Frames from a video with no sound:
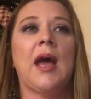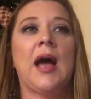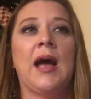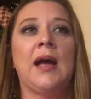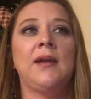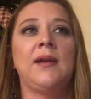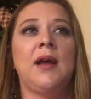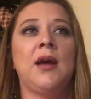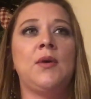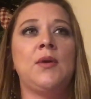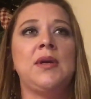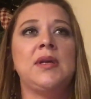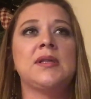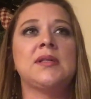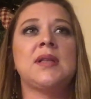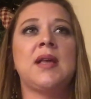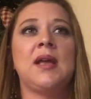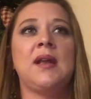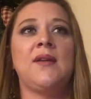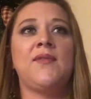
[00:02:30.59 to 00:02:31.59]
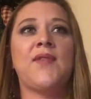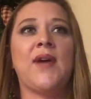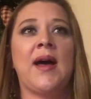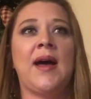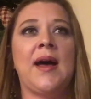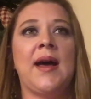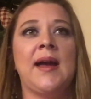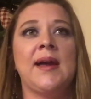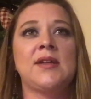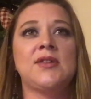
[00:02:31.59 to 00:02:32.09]
I notice that if
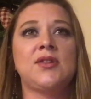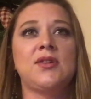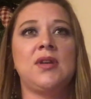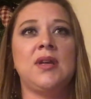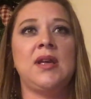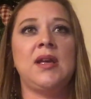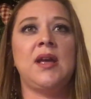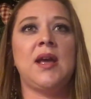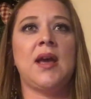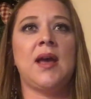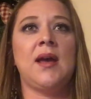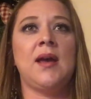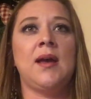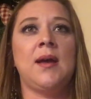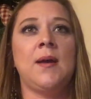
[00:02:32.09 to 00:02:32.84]
I actually